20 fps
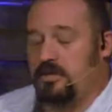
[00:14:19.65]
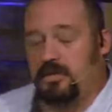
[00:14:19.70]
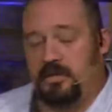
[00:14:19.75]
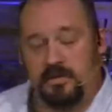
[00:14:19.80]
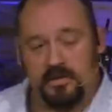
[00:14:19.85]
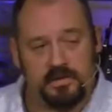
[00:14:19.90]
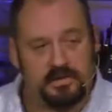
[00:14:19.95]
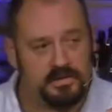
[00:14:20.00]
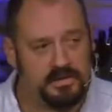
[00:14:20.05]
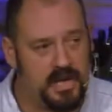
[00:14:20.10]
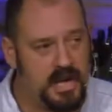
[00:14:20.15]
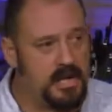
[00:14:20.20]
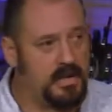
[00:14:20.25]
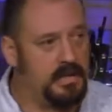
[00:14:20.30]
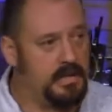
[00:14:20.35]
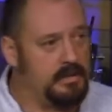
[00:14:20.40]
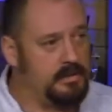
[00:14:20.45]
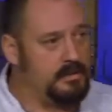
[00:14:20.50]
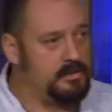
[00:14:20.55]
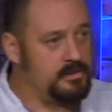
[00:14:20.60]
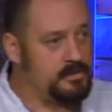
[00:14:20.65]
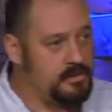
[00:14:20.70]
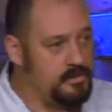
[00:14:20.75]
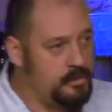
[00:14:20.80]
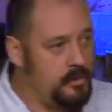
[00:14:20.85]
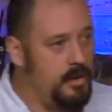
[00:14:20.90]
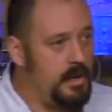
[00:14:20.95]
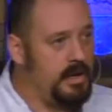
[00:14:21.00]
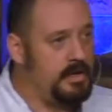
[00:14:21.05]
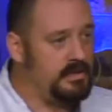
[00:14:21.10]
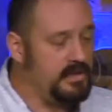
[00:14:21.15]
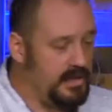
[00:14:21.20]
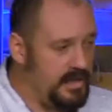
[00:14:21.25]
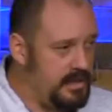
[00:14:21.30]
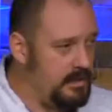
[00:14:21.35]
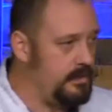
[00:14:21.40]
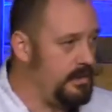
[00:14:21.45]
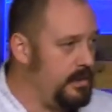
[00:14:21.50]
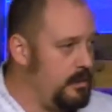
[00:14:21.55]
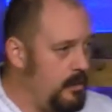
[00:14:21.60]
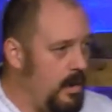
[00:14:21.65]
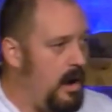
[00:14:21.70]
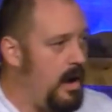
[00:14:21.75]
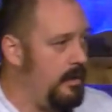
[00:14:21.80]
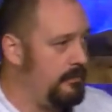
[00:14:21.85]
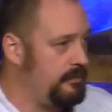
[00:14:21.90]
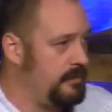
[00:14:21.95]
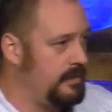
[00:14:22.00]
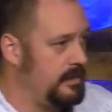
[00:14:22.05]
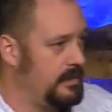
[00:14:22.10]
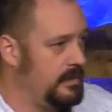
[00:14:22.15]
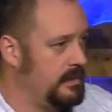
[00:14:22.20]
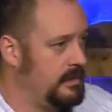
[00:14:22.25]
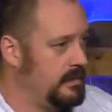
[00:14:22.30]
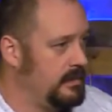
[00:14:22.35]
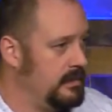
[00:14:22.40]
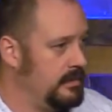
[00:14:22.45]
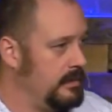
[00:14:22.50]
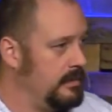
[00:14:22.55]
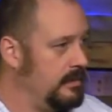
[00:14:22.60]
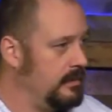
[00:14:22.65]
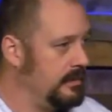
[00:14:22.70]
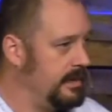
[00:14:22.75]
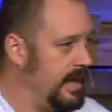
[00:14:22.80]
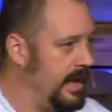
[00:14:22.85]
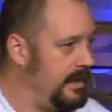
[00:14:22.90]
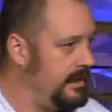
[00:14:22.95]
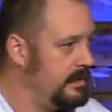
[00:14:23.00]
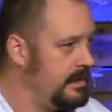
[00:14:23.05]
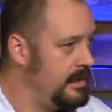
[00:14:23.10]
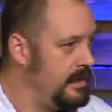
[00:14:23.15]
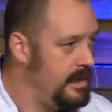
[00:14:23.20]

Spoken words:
to seek and destroy and to kill you off, okay?